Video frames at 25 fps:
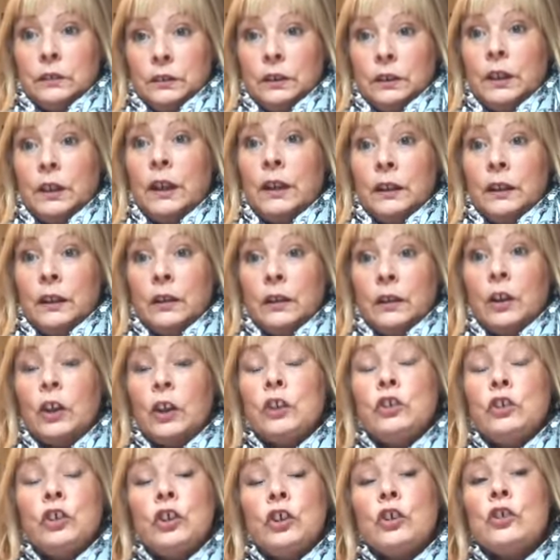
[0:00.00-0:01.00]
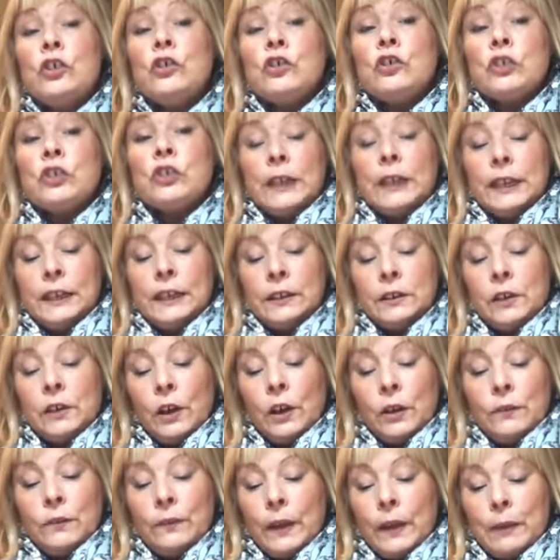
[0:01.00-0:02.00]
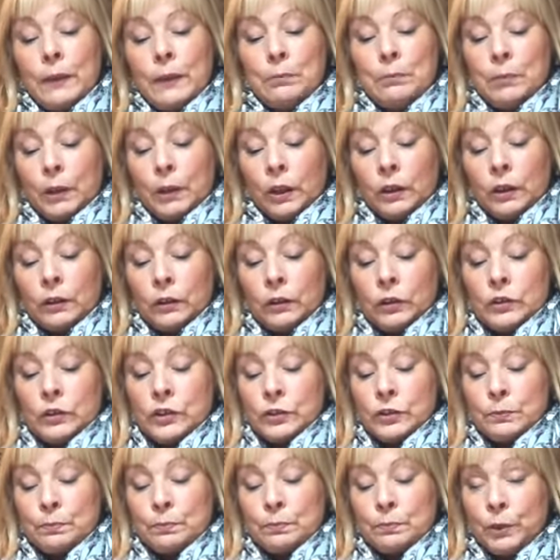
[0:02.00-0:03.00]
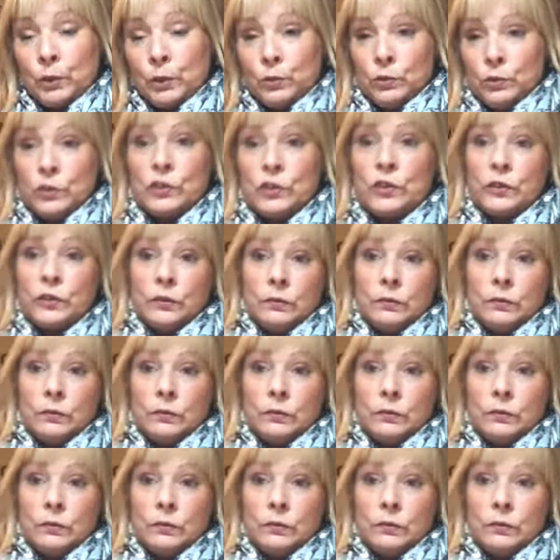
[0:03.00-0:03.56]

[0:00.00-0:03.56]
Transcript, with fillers: Yeah, and usually in November because Boots